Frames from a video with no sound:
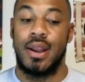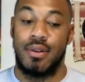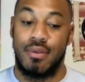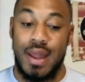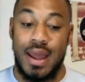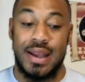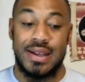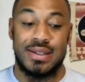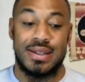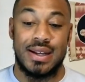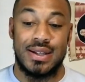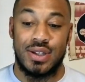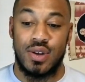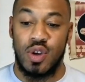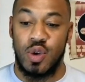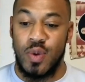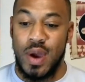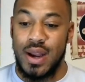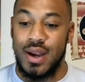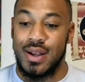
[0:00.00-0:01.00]
Like I said,
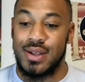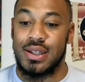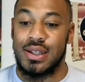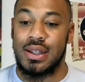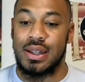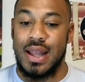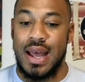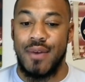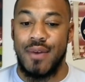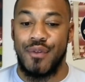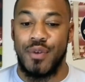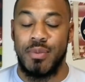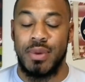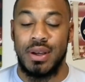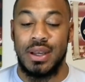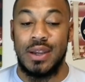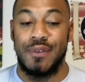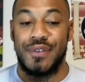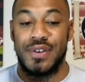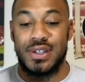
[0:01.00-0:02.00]
Tony White does a lot from a
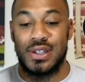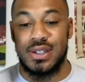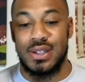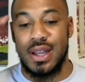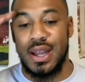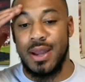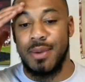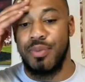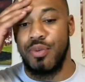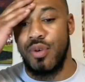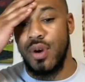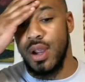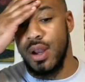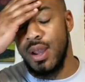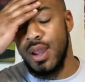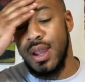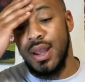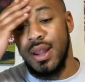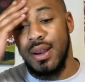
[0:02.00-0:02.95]
defensive standpoint